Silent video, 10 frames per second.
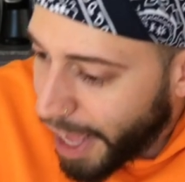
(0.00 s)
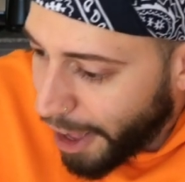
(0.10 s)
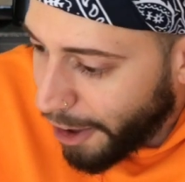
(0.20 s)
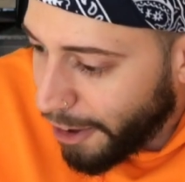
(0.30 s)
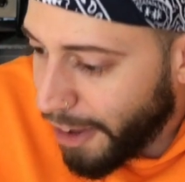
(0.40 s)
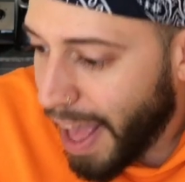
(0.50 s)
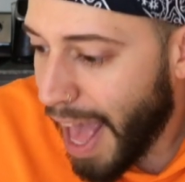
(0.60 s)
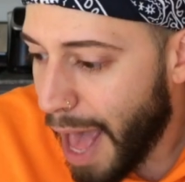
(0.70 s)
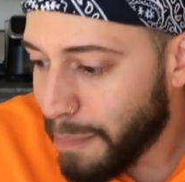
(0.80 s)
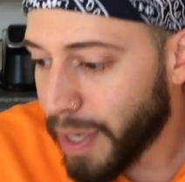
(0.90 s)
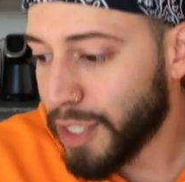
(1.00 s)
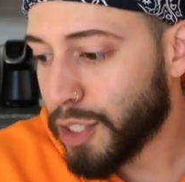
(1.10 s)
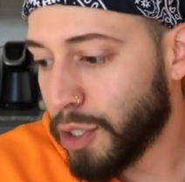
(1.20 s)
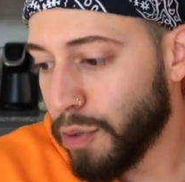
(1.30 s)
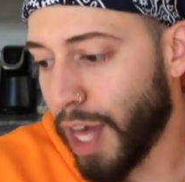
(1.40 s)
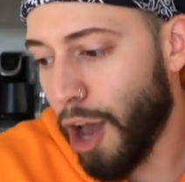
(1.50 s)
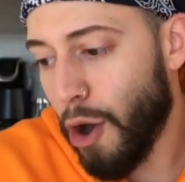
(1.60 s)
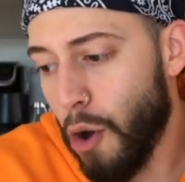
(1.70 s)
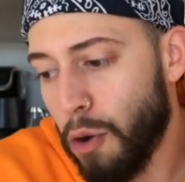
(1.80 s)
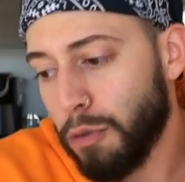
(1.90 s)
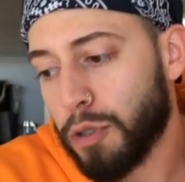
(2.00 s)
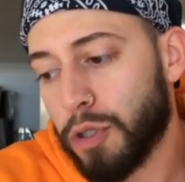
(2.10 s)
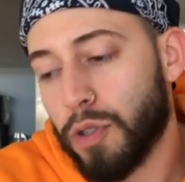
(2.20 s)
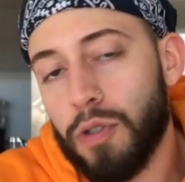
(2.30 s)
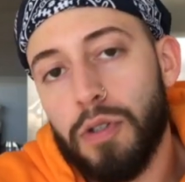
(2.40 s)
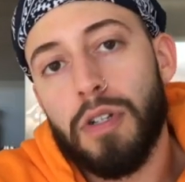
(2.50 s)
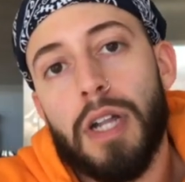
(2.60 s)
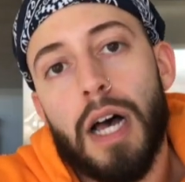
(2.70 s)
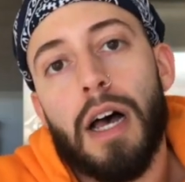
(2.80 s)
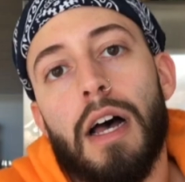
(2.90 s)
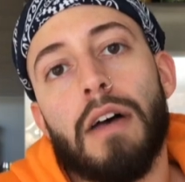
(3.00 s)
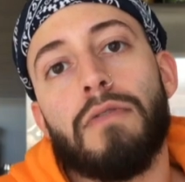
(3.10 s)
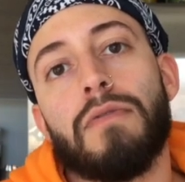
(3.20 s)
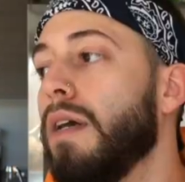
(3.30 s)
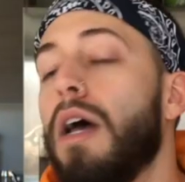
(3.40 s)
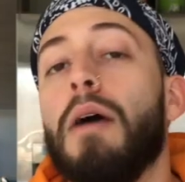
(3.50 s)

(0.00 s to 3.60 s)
hell happened to that old school love?